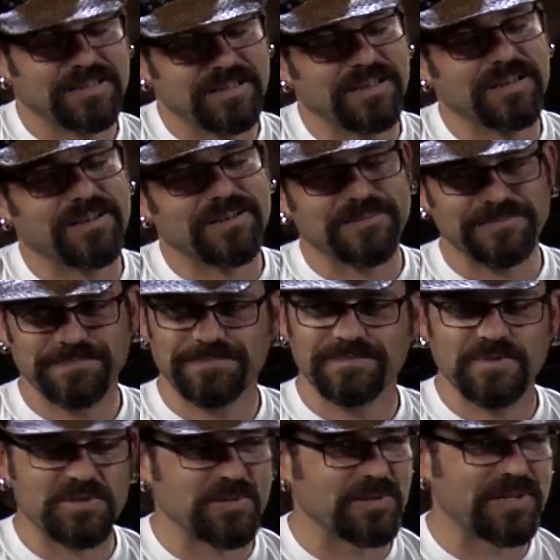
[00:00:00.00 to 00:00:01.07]
yeah
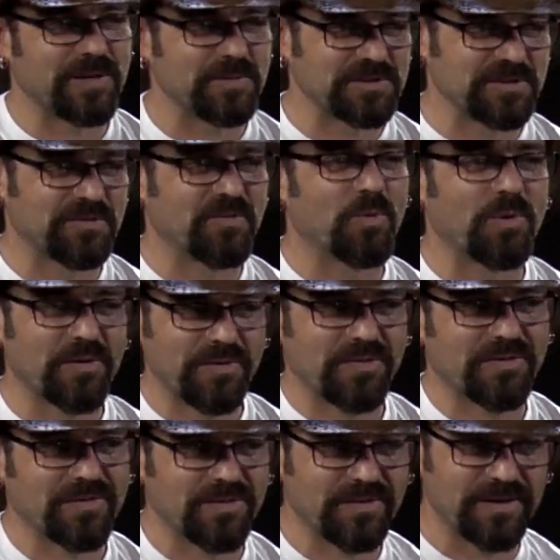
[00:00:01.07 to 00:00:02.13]
so that was the
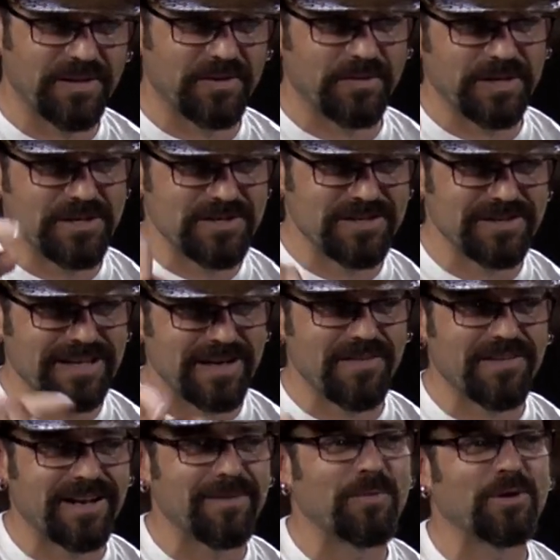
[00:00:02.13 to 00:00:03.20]
fourth iteration now
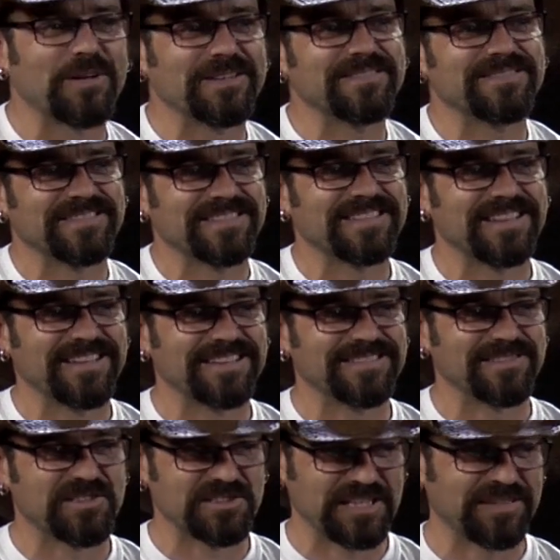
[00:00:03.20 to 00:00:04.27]
that i'm on
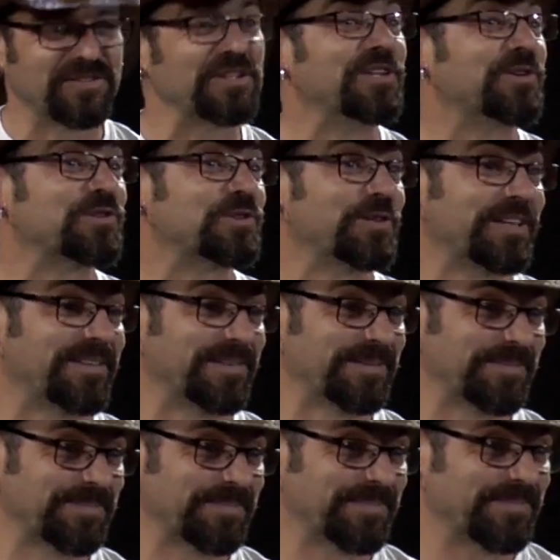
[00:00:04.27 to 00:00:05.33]
and seven years later